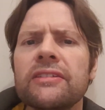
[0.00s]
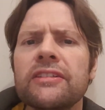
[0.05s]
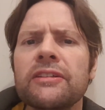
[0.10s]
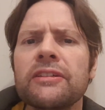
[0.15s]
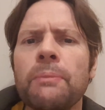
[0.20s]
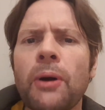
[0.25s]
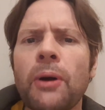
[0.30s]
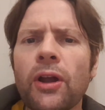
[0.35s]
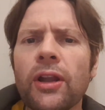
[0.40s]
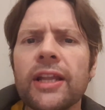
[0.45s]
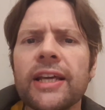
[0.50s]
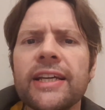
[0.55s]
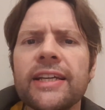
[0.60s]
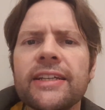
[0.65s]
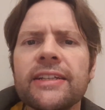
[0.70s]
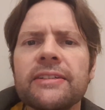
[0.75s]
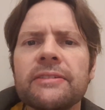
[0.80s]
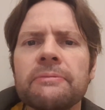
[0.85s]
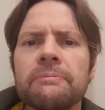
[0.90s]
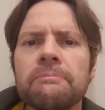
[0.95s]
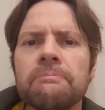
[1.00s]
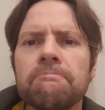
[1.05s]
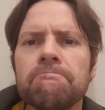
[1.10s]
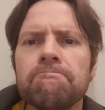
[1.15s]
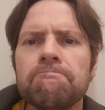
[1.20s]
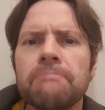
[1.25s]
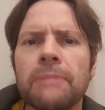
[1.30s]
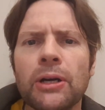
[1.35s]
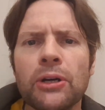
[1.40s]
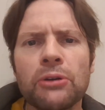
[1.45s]
the Polly,
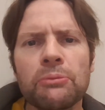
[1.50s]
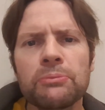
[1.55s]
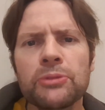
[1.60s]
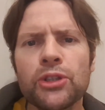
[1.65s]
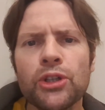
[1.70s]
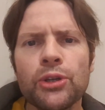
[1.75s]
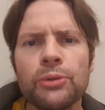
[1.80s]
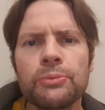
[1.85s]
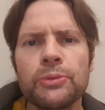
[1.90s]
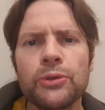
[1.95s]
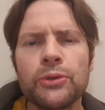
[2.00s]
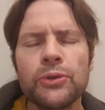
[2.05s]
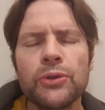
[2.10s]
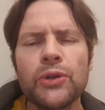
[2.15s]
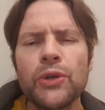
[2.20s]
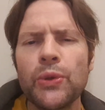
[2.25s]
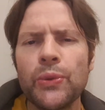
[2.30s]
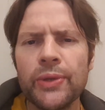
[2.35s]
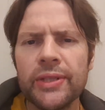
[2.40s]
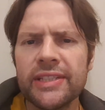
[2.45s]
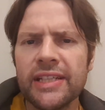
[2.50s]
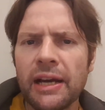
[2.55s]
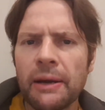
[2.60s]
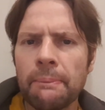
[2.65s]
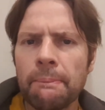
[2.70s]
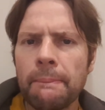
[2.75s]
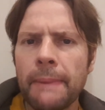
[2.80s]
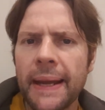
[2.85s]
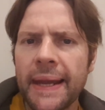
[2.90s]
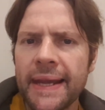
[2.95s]
Malcolm Turnbull, who is our
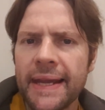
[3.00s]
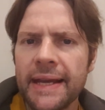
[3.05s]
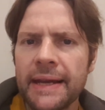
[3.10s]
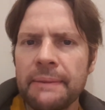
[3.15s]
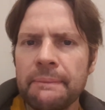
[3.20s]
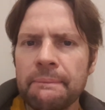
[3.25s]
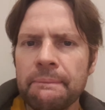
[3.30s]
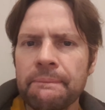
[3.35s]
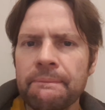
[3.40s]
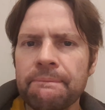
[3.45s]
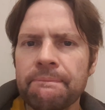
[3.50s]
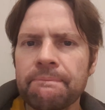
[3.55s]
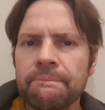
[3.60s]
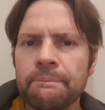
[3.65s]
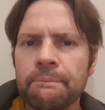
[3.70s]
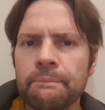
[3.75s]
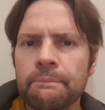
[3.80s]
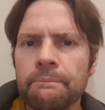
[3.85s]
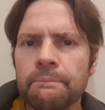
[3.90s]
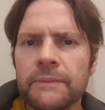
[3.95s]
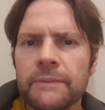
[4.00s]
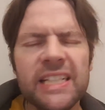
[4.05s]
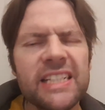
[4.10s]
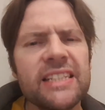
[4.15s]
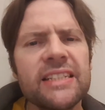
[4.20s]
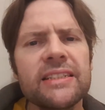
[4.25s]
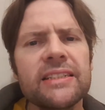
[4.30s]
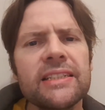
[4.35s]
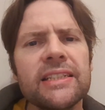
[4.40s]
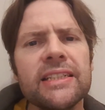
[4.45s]
PM,
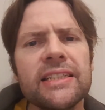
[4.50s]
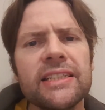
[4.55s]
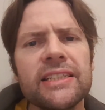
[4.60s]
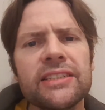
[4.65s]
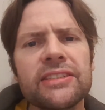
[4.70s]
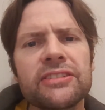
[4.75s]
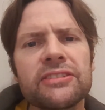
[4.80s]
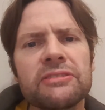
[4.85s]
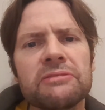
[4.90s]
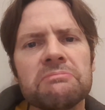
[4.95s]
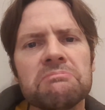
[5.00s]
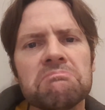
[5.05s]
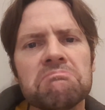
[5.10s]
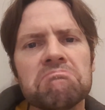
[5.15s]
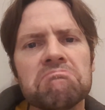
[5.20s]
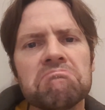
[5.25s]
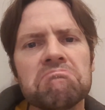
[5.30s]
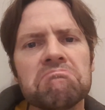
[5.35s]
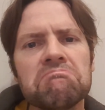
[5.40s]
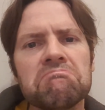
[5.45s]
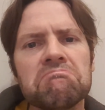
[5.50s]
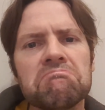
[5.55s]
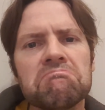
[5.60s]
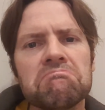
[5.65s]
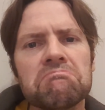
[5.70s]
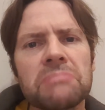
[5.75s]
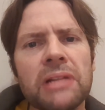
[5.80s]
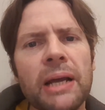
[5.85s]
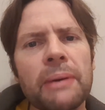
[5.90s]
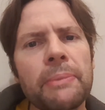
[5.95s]
is
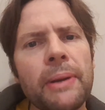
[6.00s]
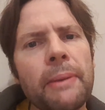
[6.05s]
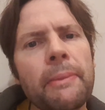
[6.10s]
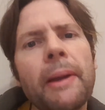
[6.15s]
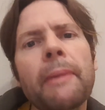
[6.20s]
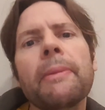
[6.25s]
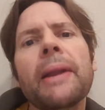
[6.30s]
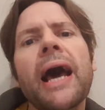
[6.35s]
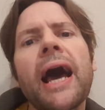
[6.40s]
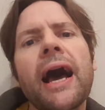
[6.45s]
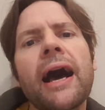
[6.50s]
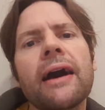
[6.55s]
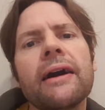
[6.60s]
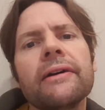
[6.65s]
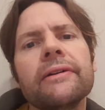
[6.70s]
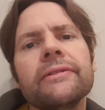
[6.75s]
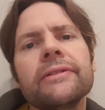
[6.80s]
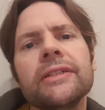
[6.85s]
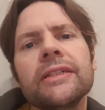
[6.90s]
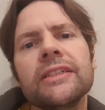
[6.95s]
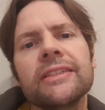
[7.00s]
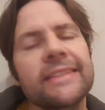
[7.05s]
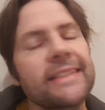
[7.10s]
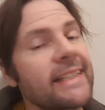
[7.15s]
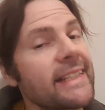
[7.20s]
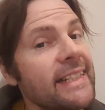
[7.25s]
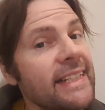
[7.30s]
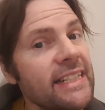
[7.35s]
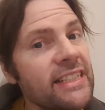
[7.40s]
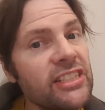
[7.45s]
blah blah blah blah.
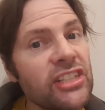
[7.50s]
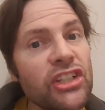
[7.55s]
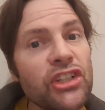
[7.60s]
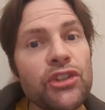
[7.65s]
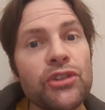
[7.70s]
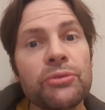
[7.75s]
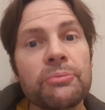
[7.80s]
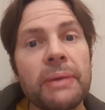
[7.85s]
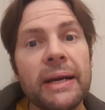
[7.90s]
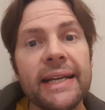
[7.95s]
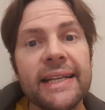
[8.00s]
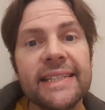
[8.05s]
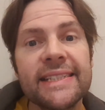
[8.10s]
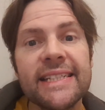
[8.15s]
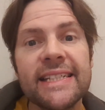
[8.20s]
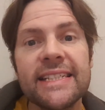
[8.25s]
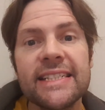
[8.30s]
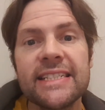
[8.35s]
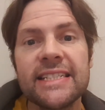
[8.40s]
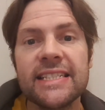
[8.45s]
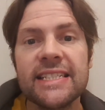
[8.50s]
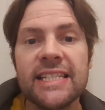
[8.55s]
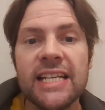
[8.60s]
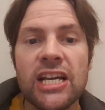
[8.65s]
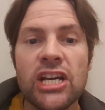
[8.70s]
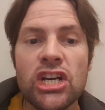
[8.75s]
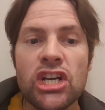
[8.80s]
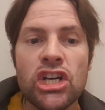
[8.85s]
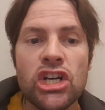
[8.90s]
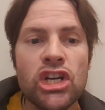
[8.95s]
And that's how you could make a sentence.
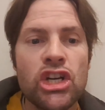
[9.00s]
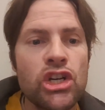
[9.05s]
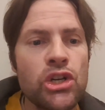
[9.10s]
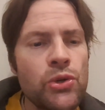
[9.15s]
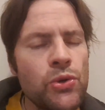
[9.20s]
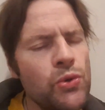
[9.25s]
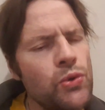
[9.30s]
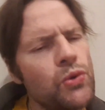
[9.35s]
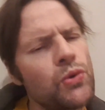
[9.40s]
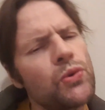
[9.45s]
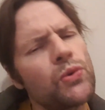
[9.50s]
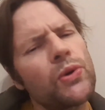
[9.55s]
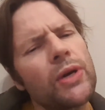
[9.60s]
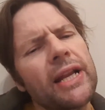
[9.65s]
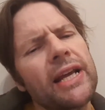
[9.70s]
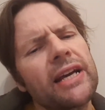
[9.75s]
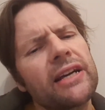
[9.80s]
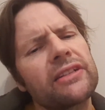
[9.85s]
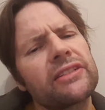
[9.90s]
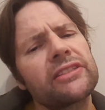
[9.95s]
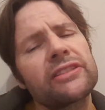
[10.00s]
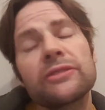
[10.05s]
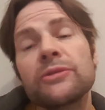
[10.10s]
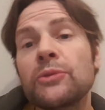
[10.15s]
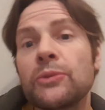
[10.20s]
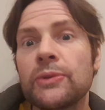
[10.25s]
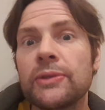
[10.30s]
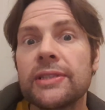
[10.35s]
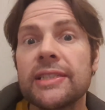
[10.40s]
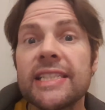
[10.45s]
What else?
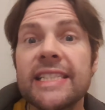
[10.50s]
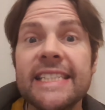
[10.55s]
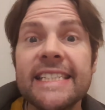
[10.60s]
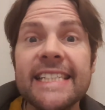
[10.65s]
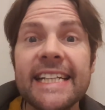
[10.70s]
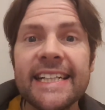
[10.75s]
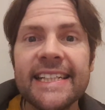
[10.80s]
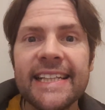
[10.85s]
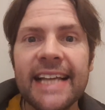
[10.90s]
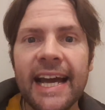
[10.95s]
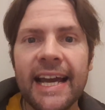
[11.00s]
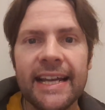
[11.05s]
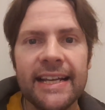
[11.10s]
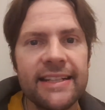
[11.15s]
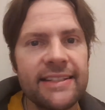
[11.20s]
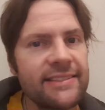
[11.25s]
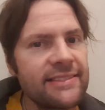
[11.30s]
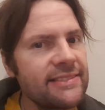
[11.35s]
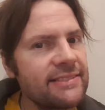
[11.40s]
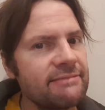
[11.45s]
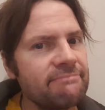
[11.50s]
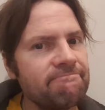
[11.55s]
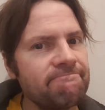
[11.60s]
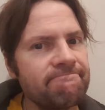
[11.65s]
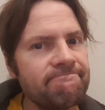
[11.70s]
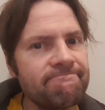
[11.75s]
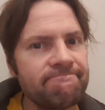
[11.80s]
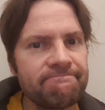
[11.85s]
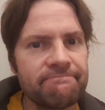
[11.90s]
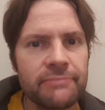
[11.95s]
Sick day.
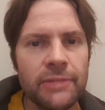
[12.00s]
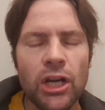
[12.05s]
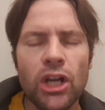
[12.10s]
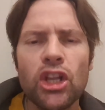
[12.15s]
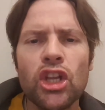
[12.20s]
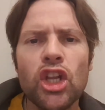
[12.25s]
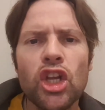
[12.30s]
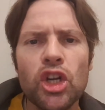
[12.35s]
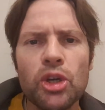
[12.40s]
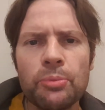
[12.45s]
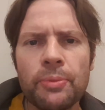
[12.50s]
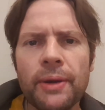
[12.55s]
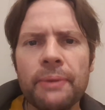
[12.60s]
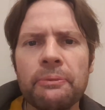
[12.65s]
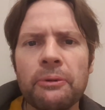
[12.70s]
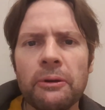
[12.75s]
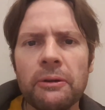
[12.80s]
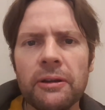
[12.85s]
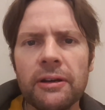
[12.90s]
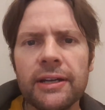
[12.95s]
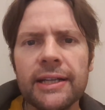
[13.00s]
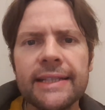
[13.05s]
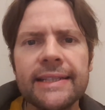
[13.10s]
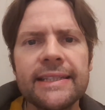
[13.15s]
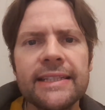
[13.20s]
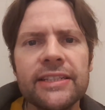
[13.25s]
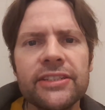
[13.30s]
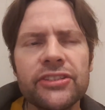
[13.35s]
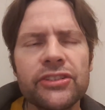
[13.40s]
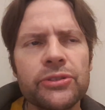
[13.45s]
A lot of people like
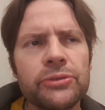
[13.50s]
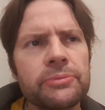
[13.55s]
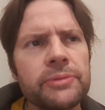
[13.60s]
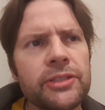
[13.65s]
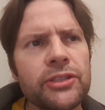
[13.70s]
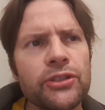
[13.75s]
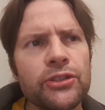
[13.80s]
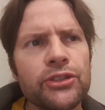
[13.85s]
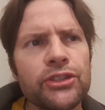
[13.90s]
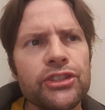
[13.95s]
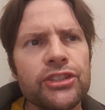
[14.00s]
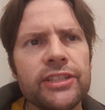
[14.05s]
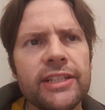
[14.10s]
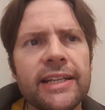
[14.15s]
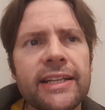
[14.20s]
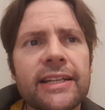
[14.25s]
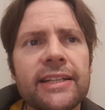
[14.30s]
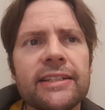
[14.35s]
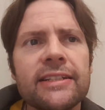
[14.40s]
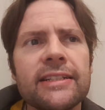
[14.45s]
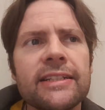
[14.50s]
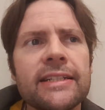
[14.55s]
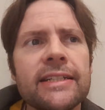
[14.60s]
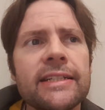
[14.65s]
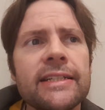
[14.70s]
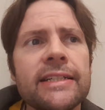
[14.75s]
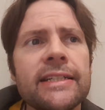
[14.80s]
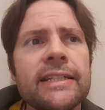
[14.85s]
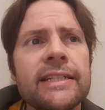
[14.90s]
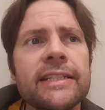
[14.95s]
this because they can
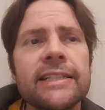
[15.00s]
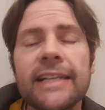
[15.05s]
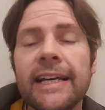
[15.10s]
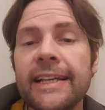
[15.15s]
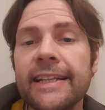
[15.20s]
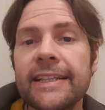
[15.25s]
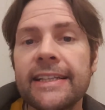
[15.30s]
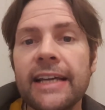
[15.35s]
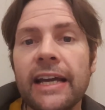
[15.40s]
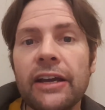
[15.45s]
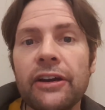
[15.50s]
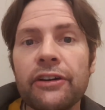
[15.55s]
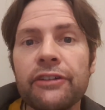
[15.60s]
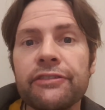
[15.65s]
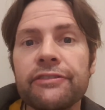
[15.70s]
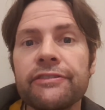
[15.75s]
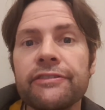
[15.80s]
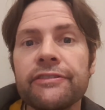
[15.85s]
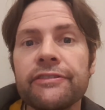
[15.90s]
take the day off,